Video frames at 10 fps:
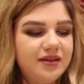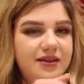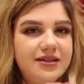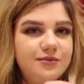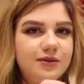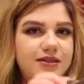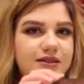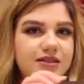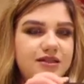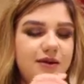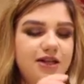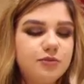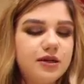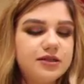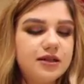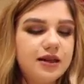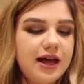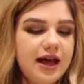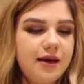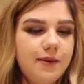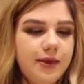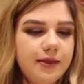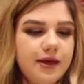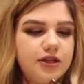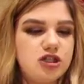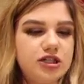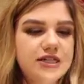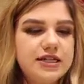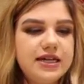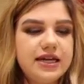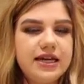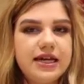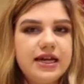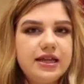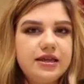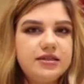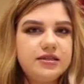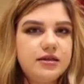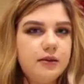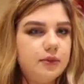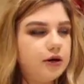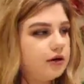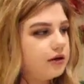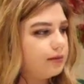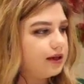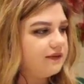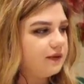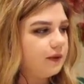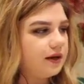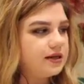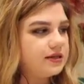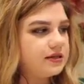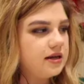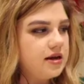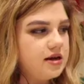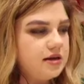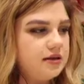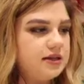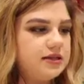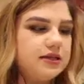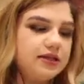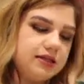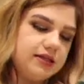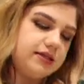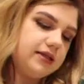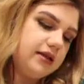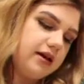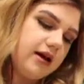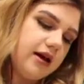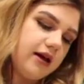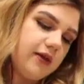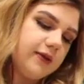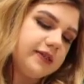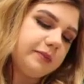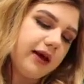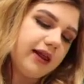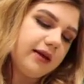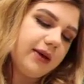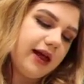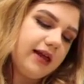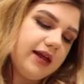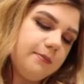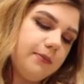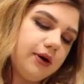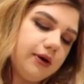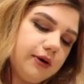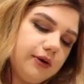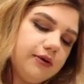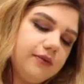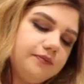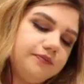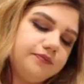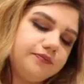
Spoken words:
this was the Smashbox collab that she did this summer, I believe it was. This is the Spotlight palette in Pearl.